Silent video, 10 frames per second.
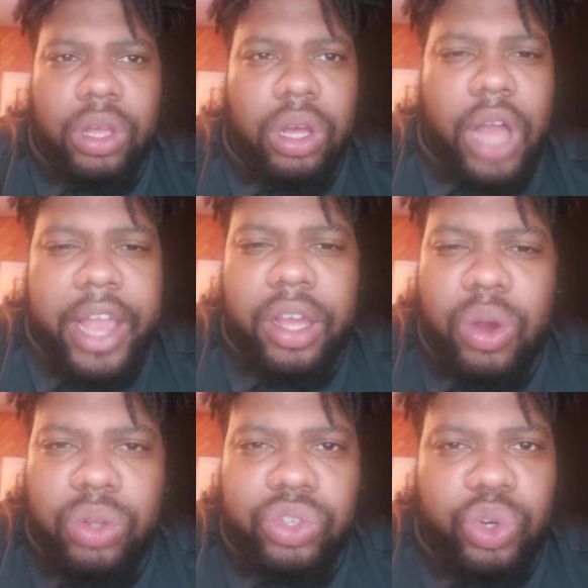I can
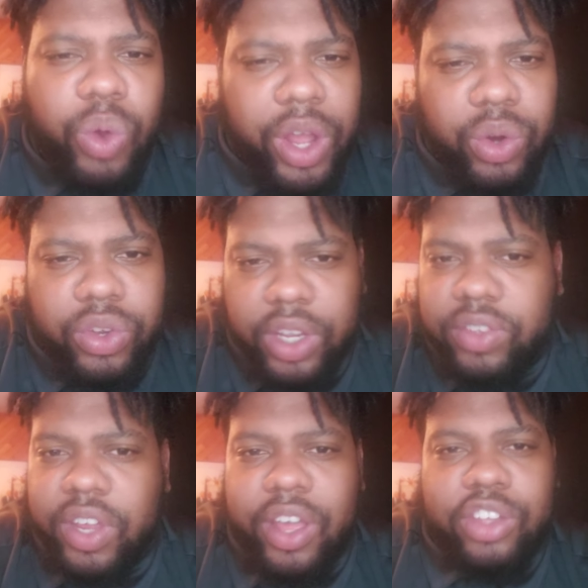go into greater
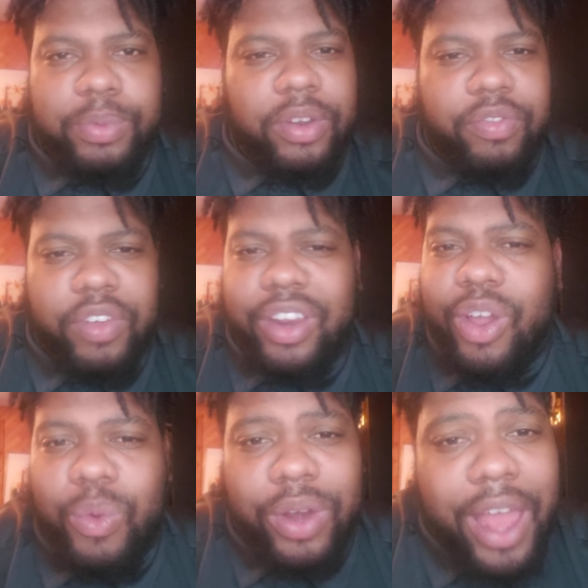details, but the
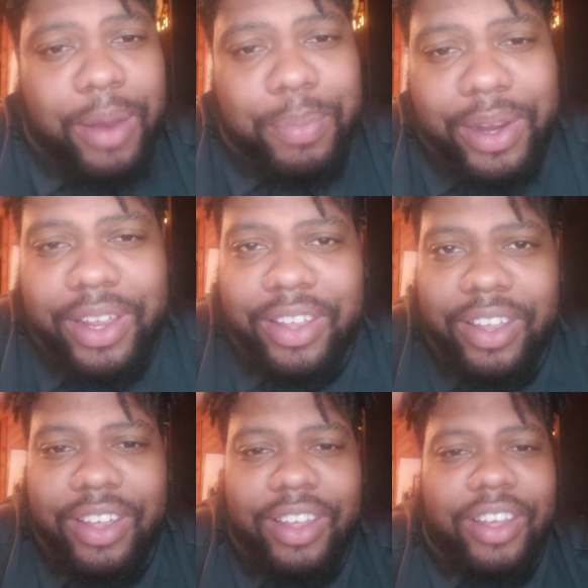video would not be
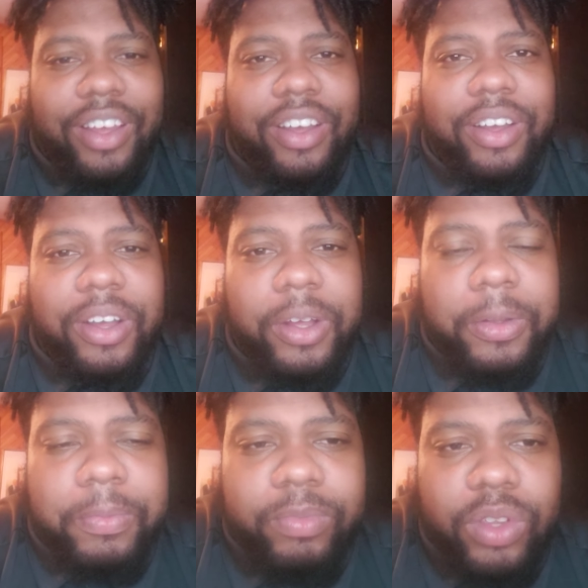
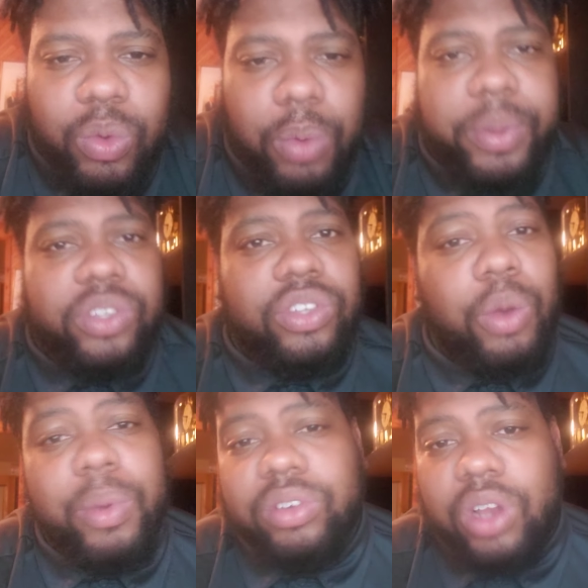will be
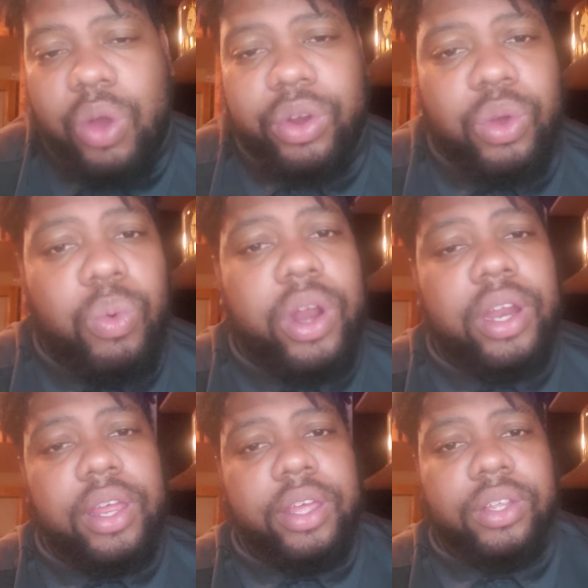so much longer than what
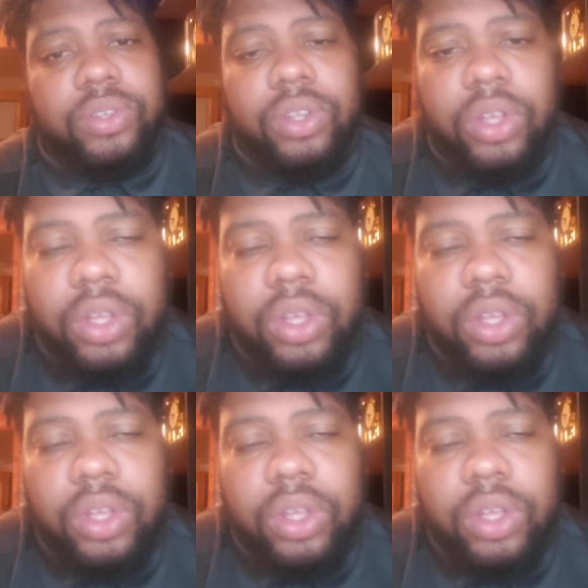it is.